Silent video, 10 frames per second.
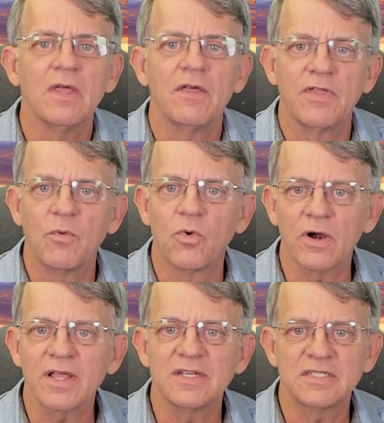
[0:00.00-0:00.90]
They
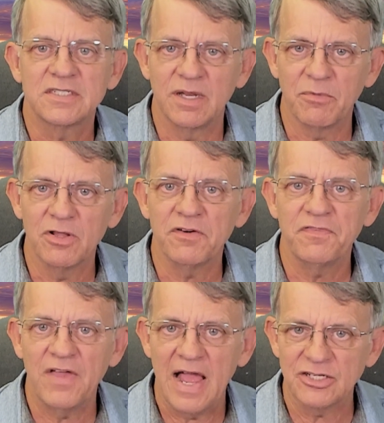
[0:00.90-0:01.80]
work in a similar
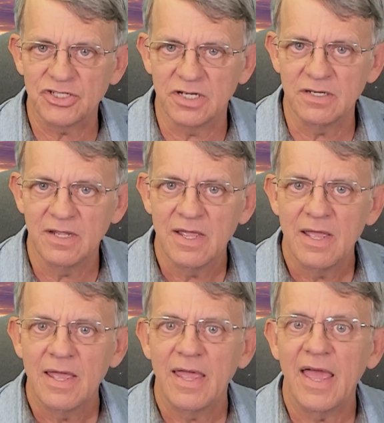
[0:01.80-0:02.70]
fashion,
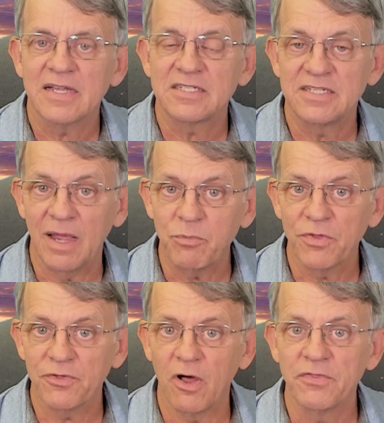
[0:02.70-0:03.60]
except
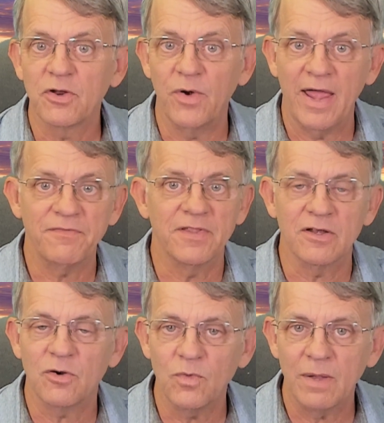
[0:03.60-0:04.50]
with all the graft and
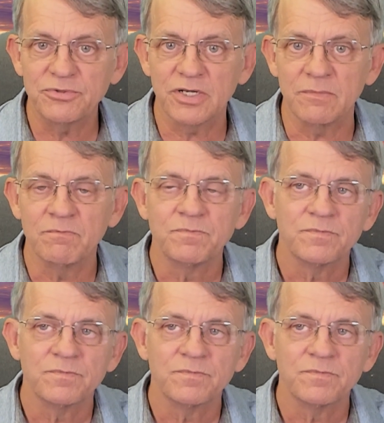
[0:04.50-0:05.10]
corruption.